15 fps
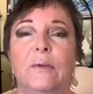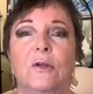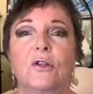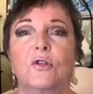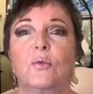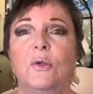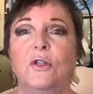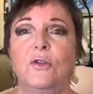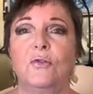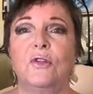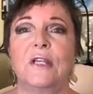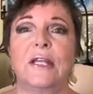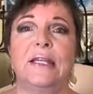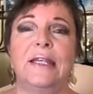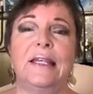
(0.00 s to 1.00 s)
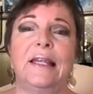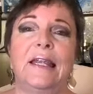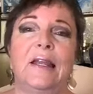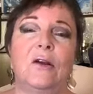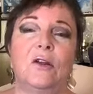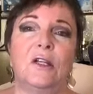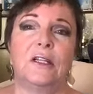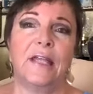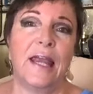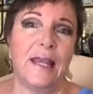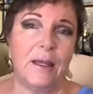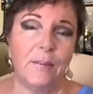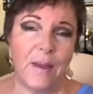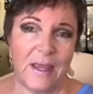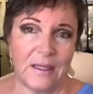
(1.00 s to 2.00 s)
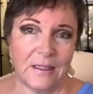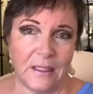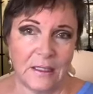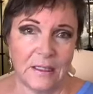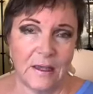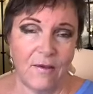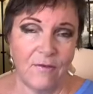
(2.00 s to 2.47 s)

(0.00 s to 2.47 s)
because we do send healing on a daily basis